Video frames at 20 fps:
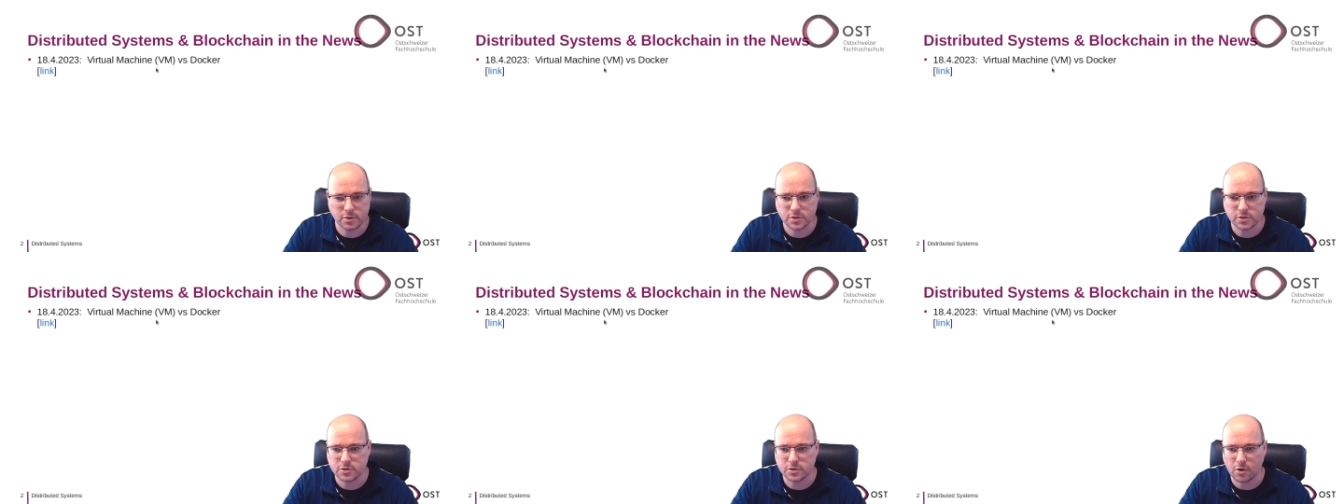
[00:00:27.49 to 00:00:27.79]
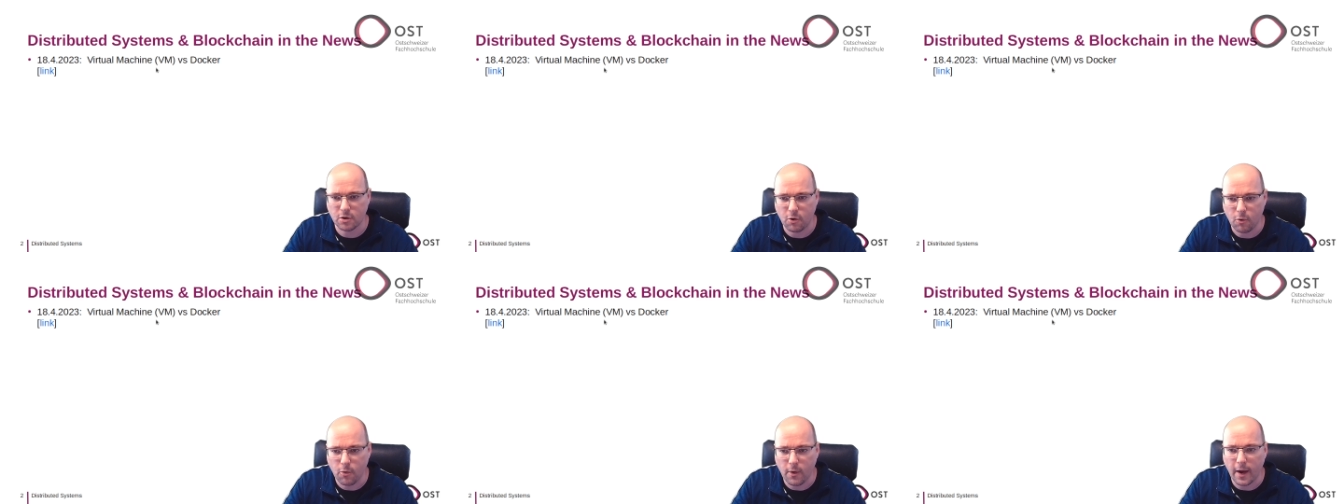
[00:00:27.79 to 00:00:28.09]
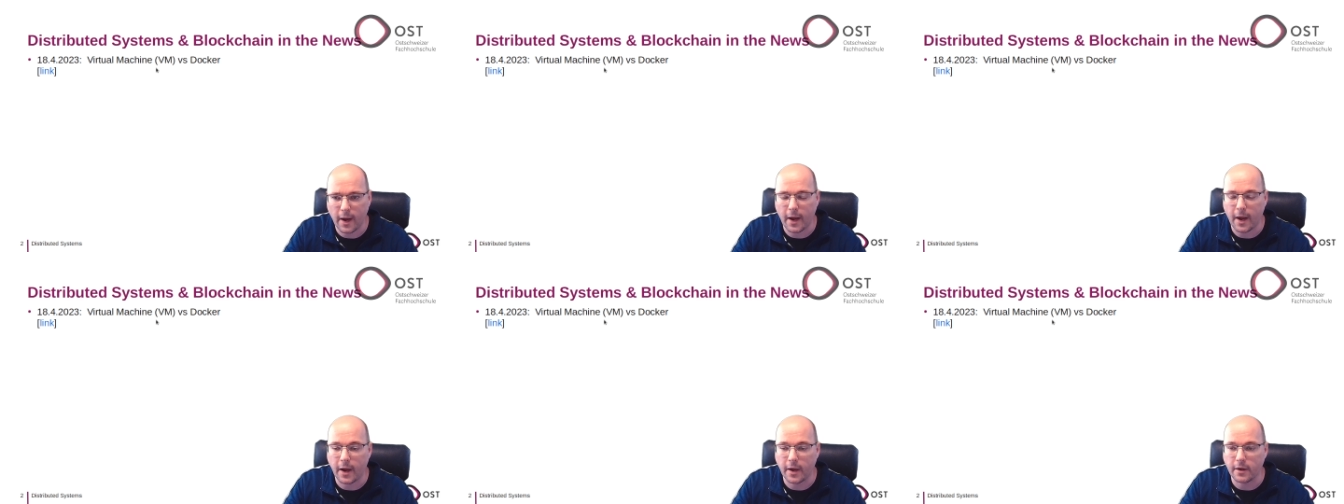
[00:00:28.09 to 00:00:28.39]
so
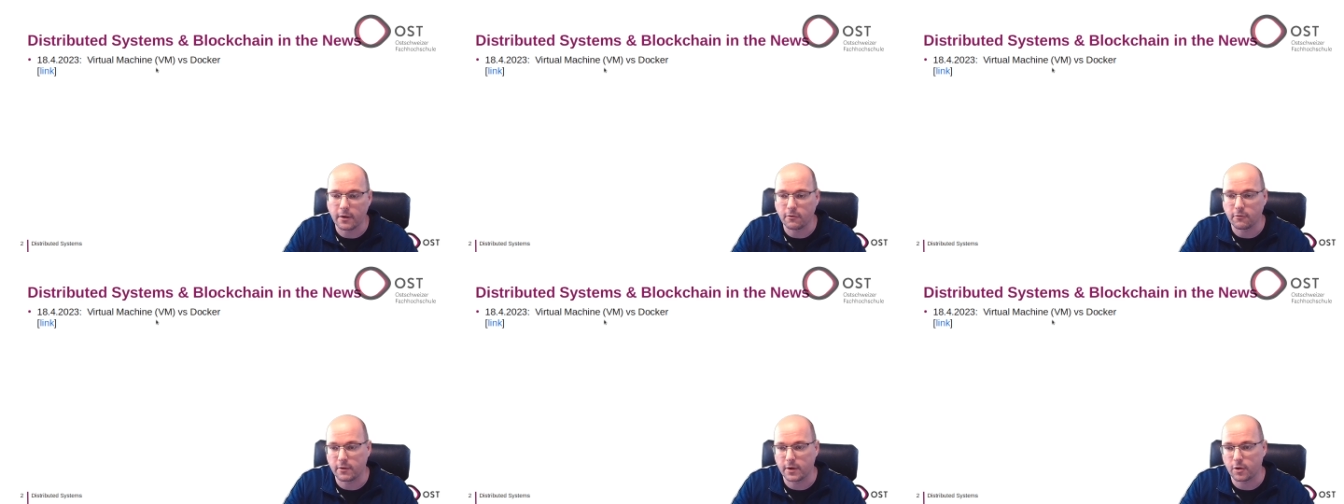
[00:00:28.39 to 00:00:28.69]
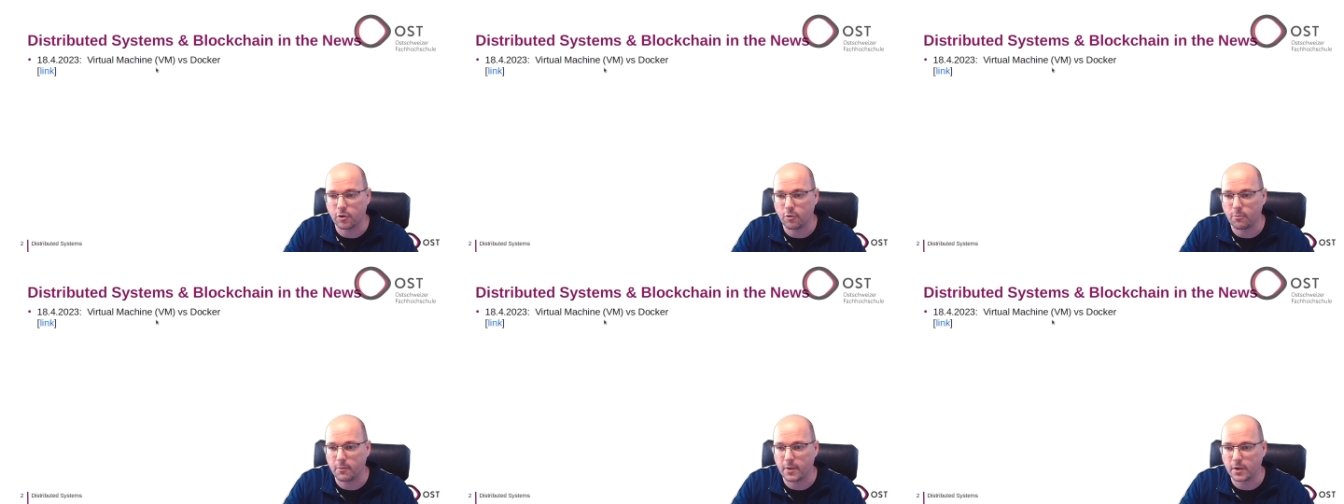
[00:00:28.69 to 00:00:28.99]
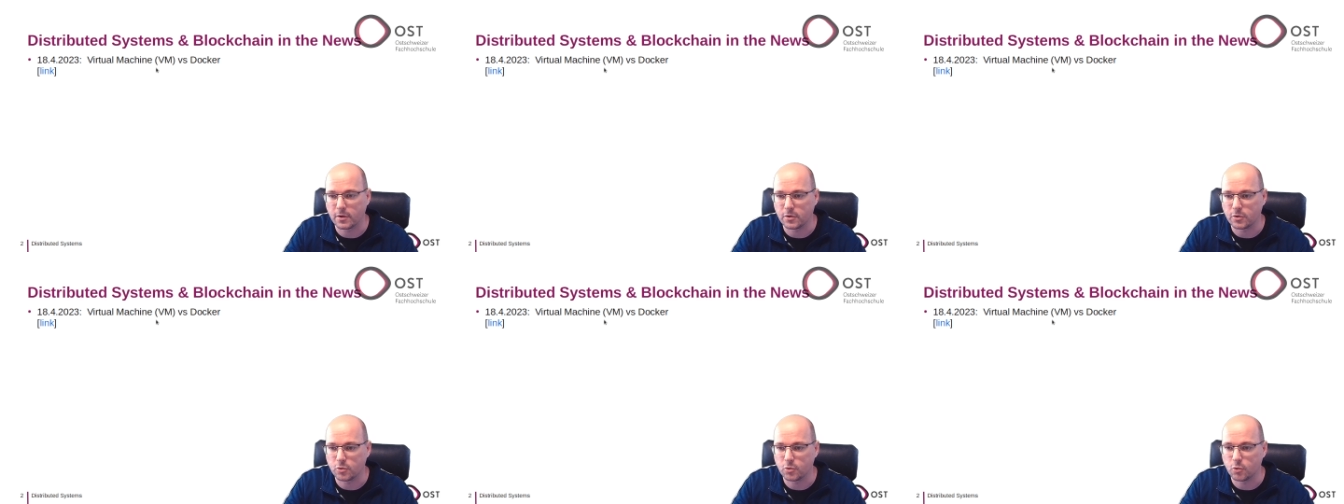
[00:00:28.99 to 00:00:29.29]
I
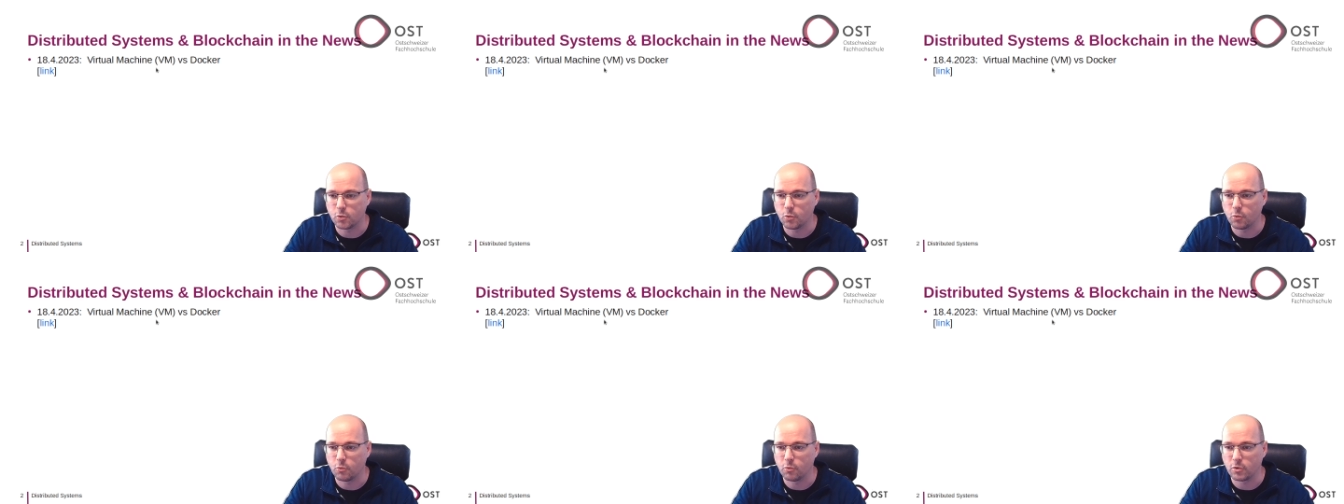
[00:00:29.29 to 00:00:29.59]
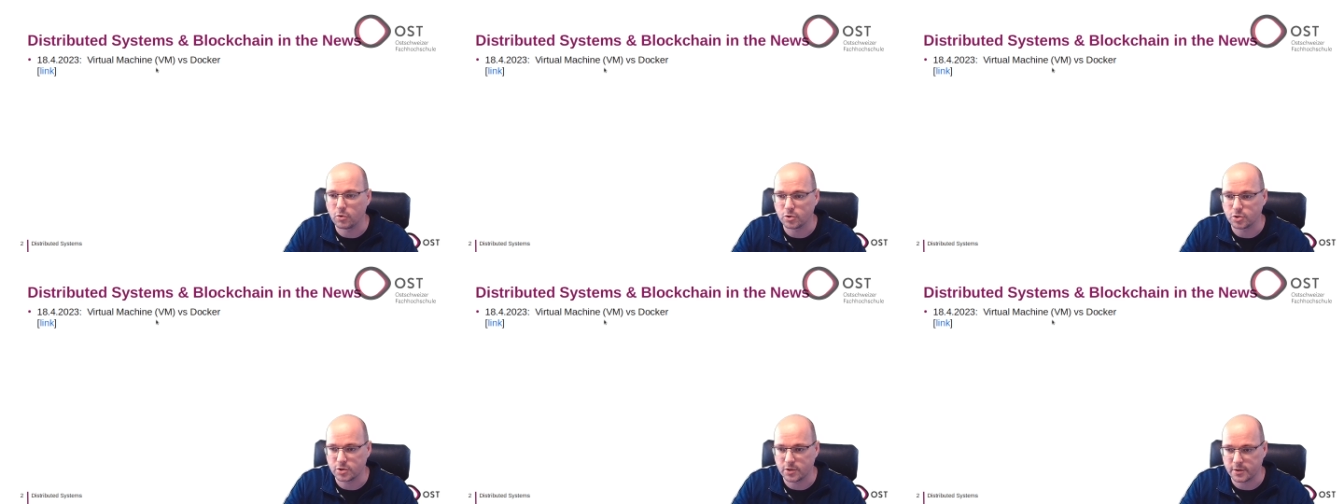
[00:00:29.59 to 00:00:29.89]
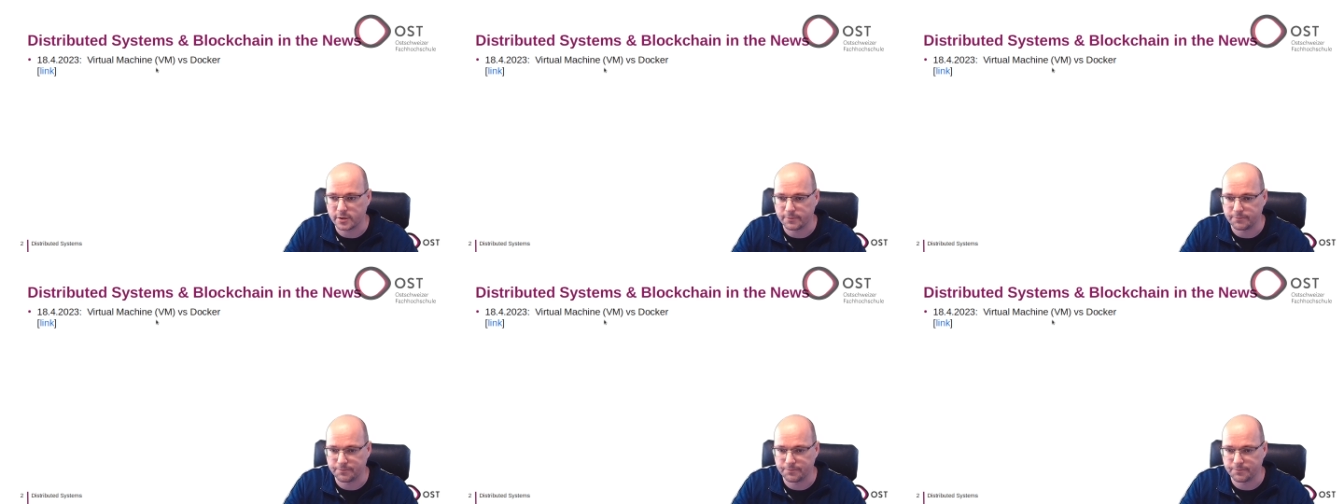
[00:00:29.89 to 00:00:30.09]
recommend to watch it.